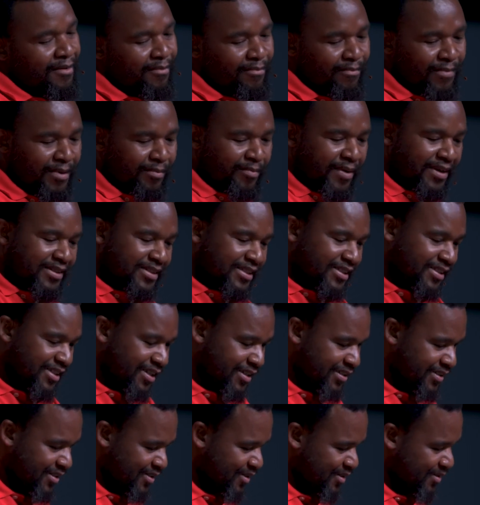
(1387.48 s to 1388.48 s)
But Peter
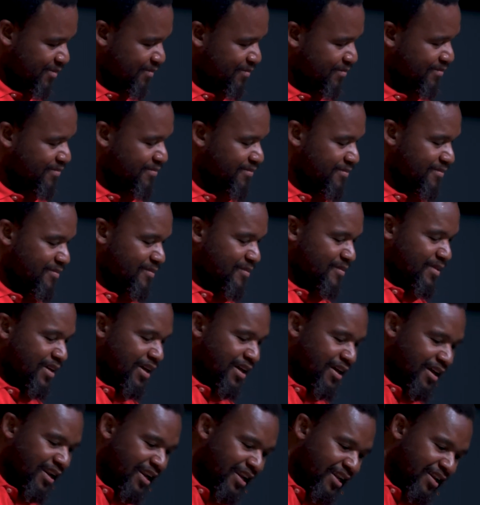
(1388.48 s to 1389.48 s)
says,
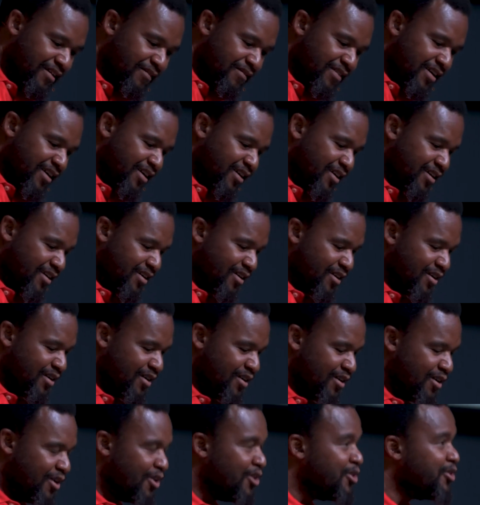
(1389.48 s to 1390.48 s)
a living
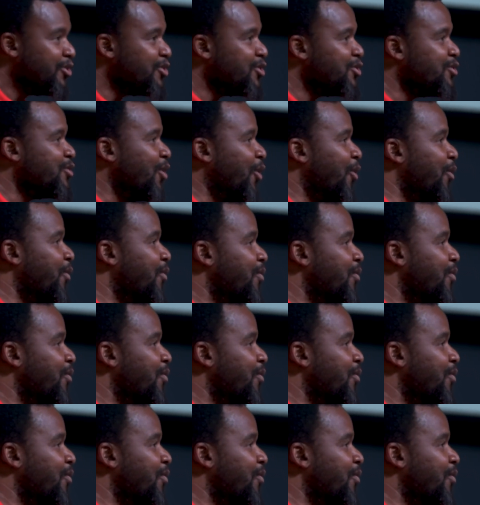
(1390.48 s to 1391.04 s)
stone.